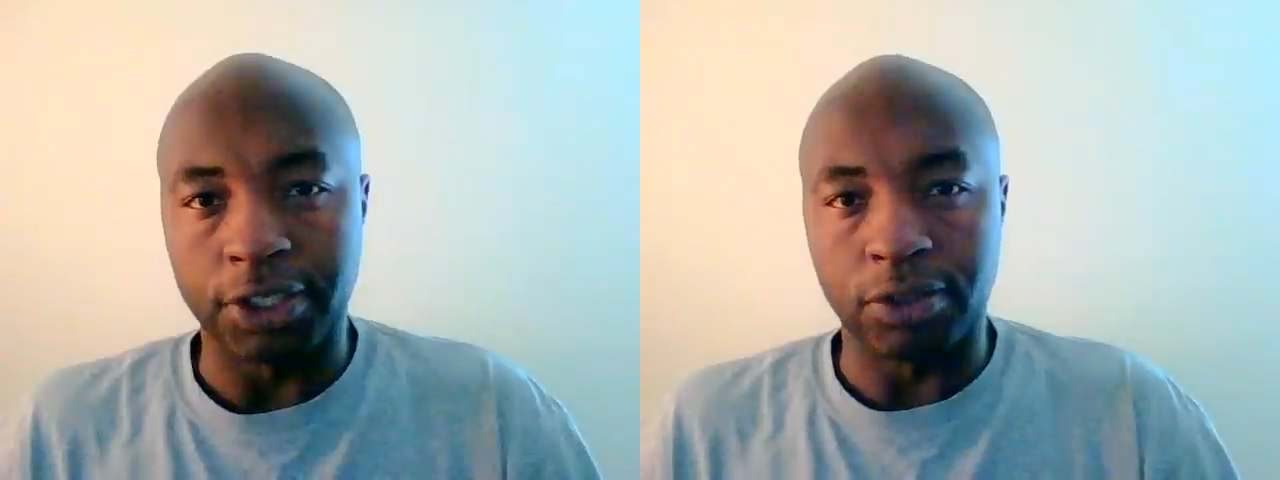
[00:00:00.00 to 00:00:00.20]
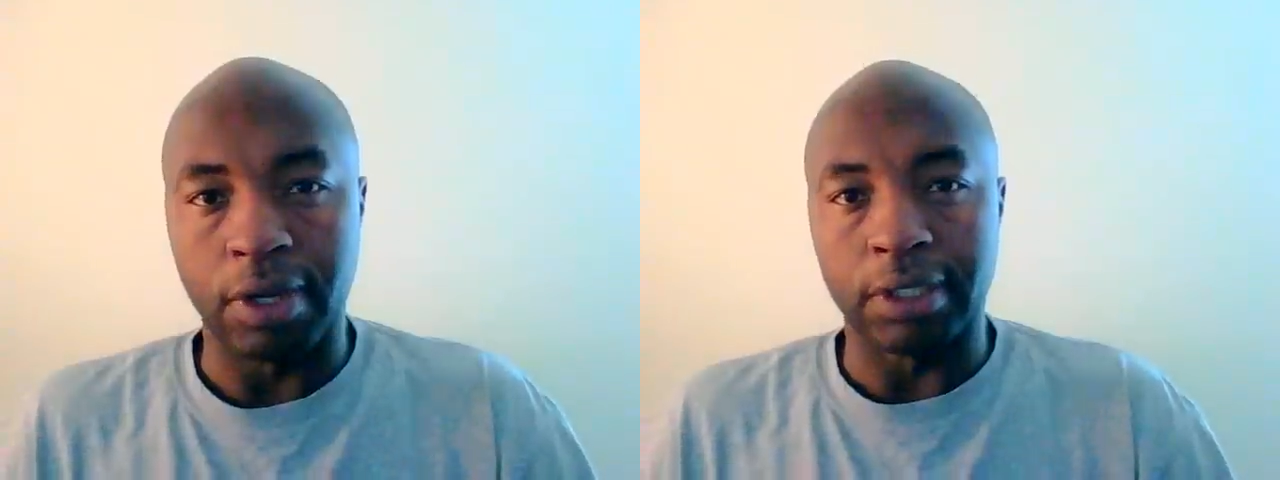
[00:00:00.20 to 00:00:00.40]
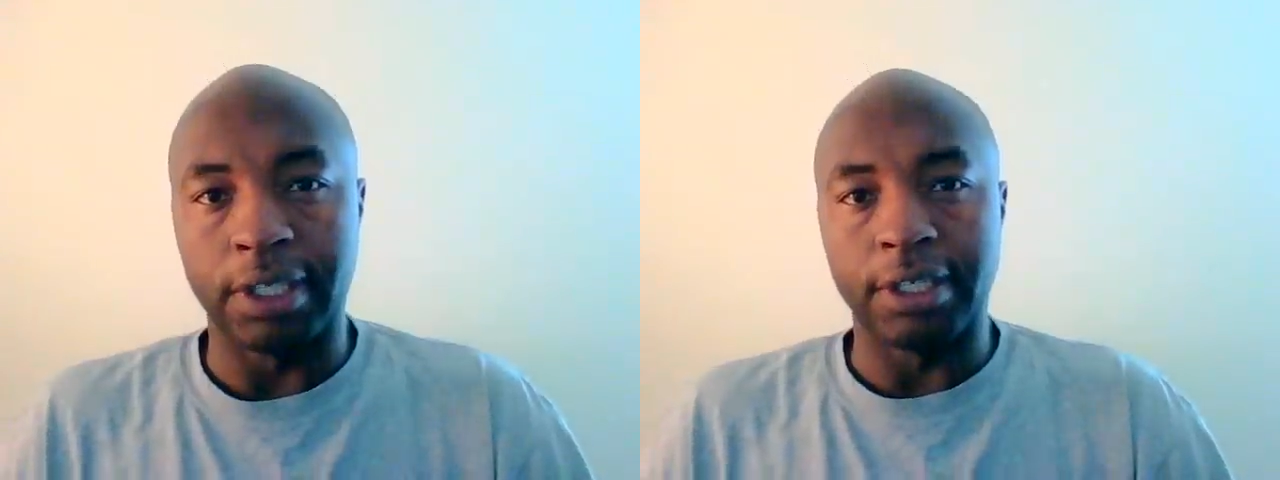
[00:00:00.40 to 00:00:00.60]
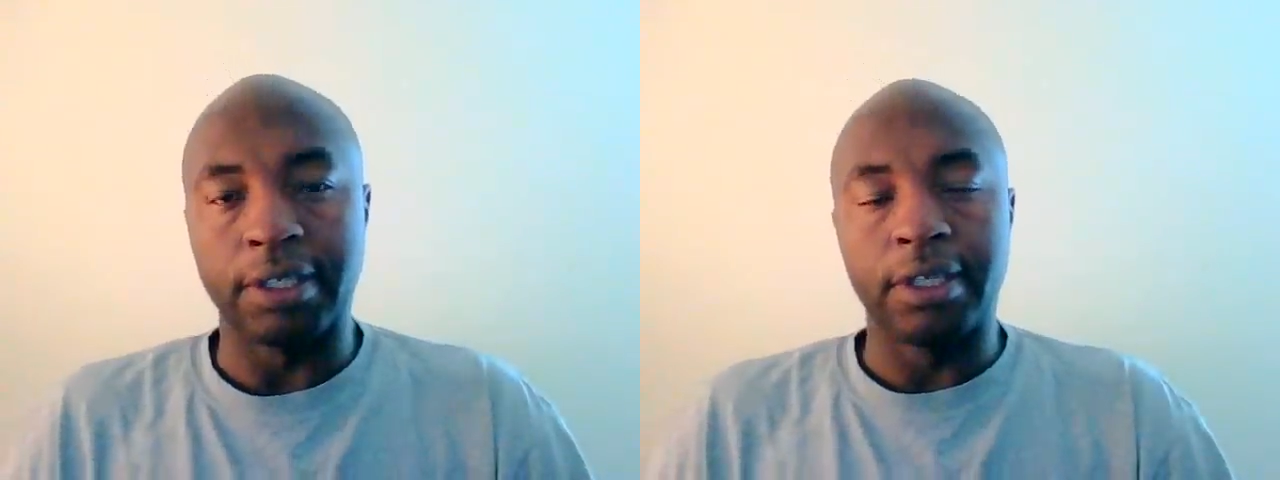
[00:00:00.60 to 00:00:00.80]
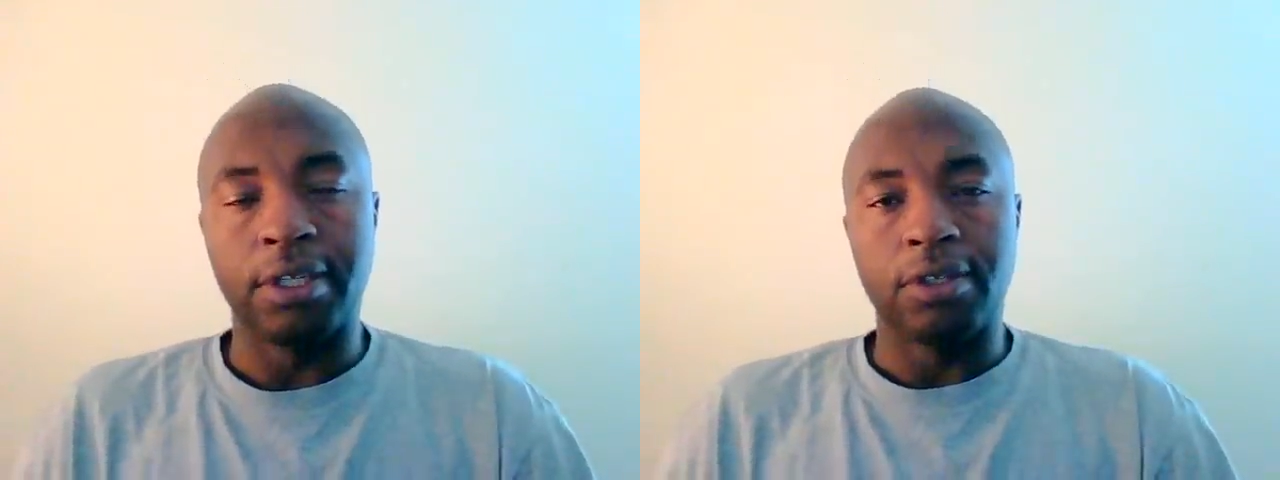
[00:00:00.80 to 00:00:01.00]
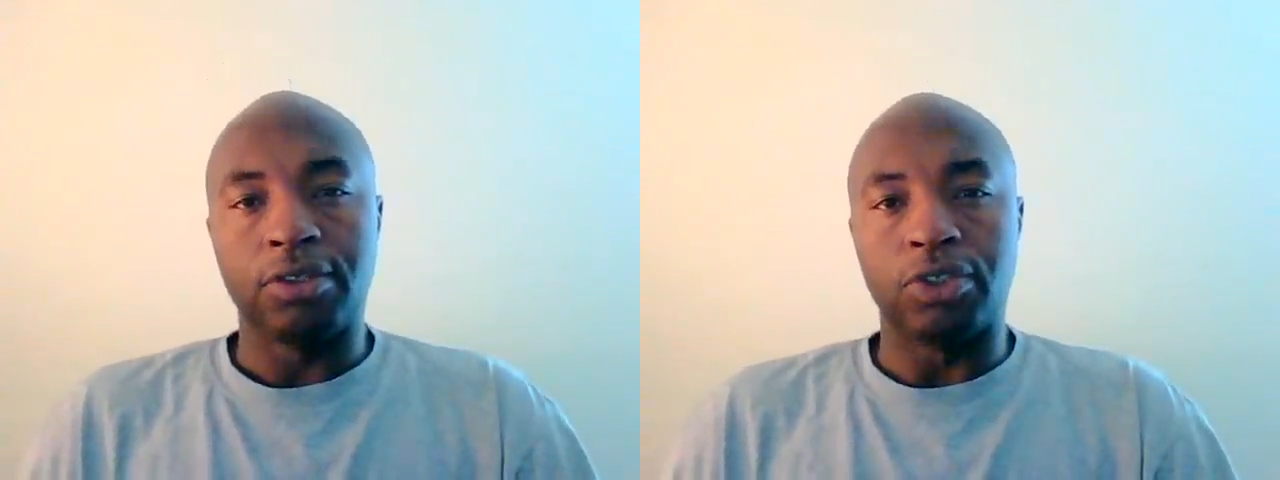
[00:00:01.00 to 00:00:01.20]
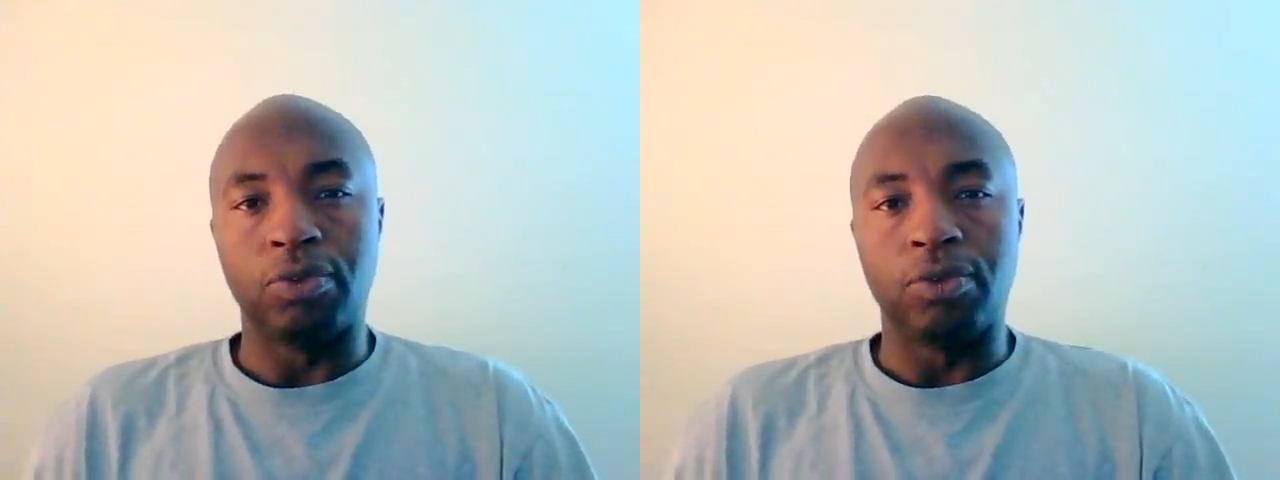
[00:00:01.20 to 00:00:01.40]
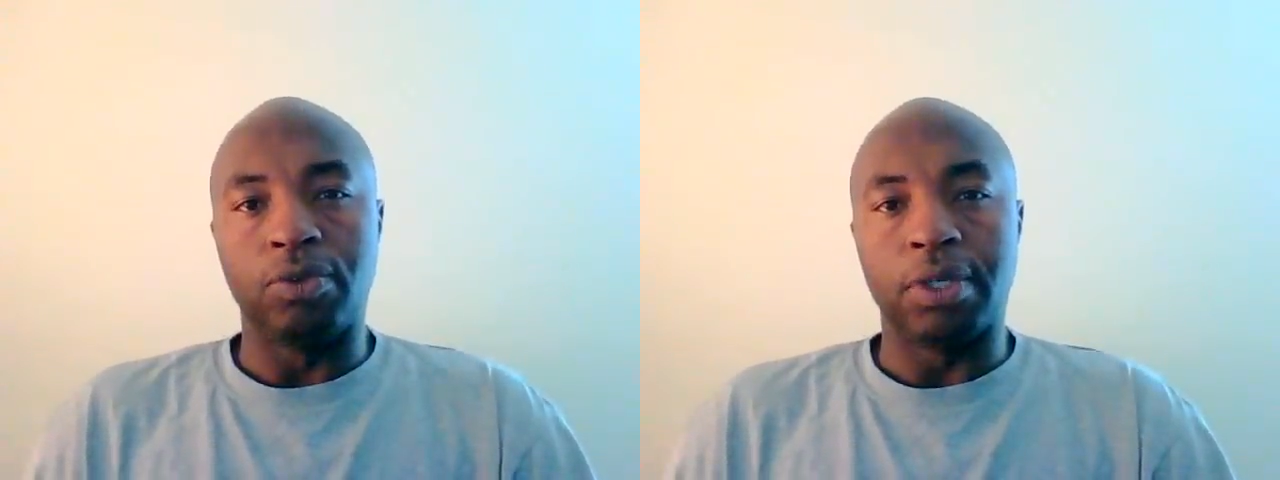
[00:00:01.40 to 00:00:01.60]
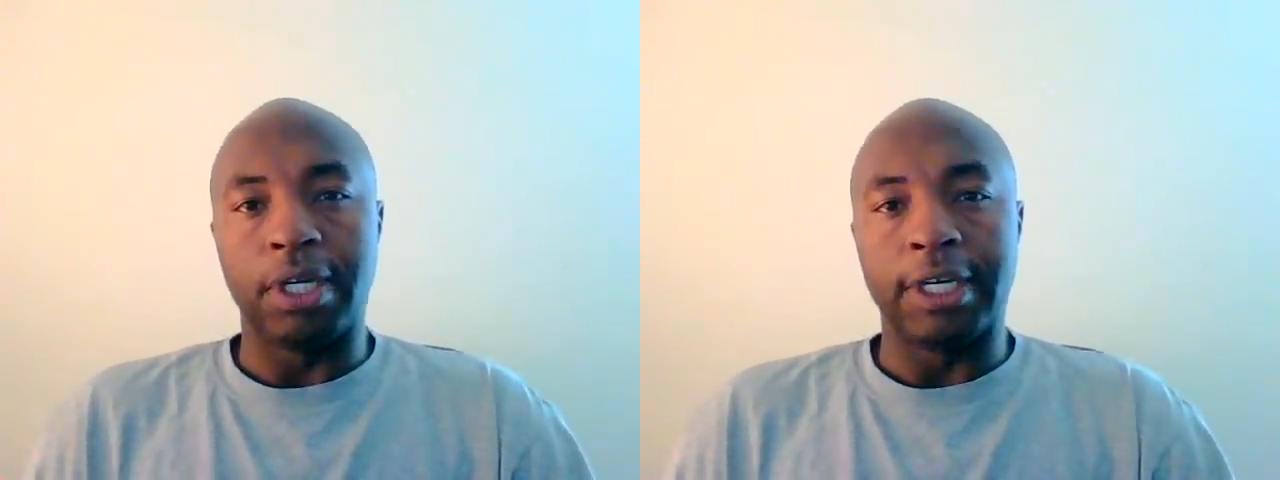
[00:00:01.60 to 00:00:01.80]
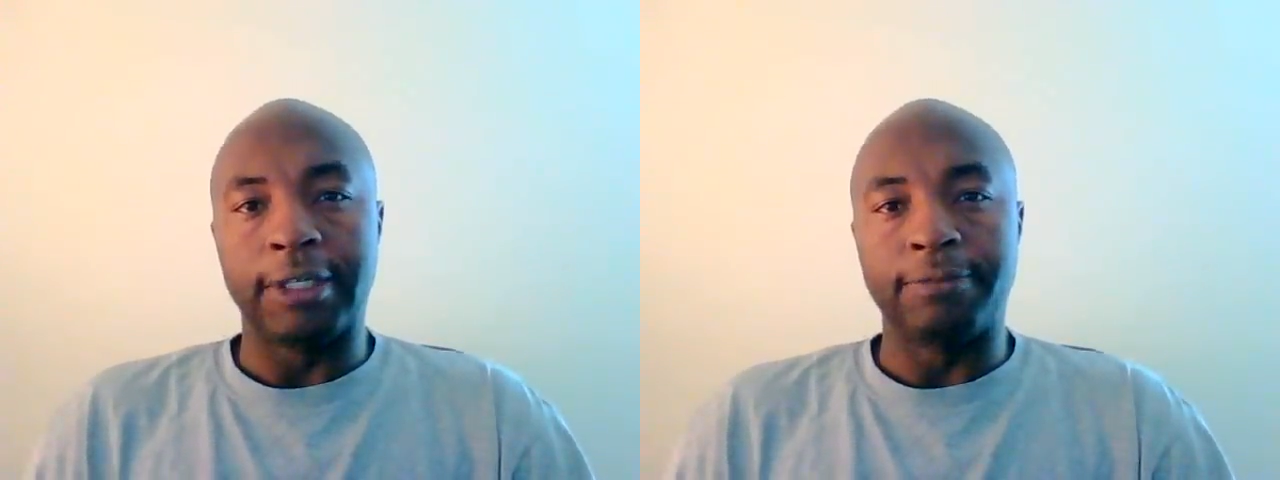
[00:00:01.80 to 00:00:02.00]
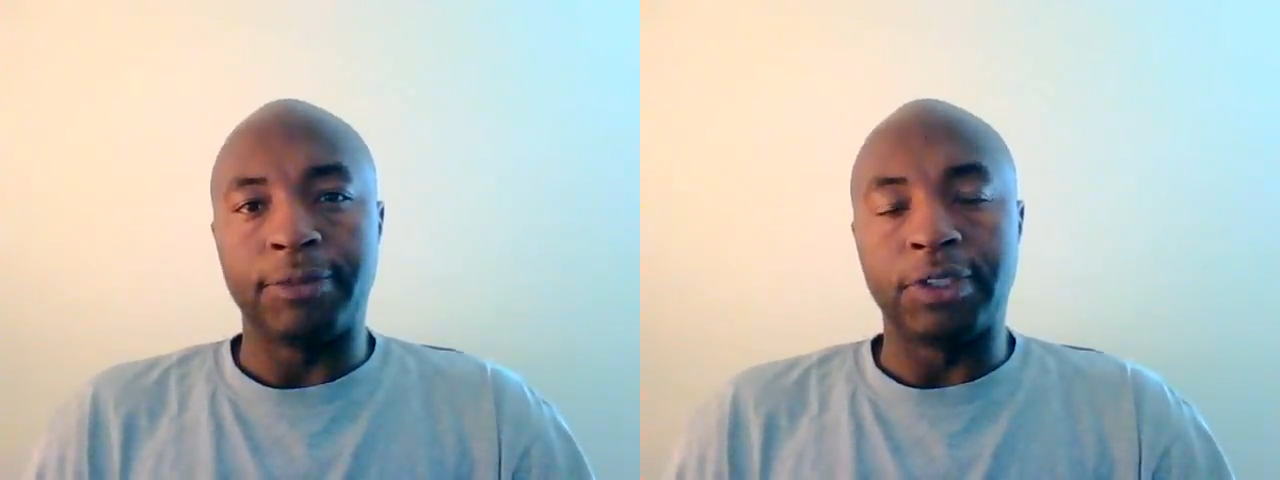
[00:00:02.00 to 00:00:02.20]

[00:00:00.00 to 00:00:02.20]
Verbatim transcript: struggling to, uh,